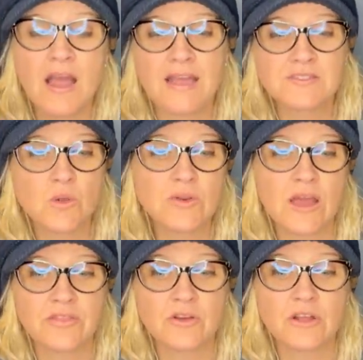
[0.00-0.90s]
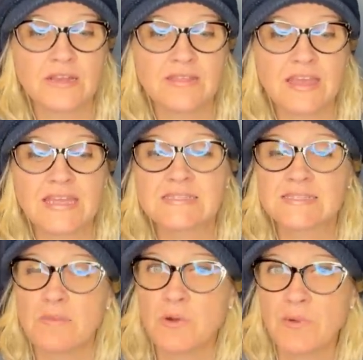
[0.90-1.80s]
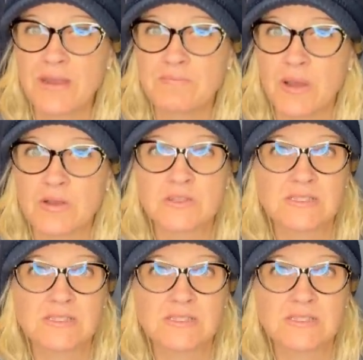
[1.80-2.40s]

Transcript: I've sold other Goody things. Some are bread and butter,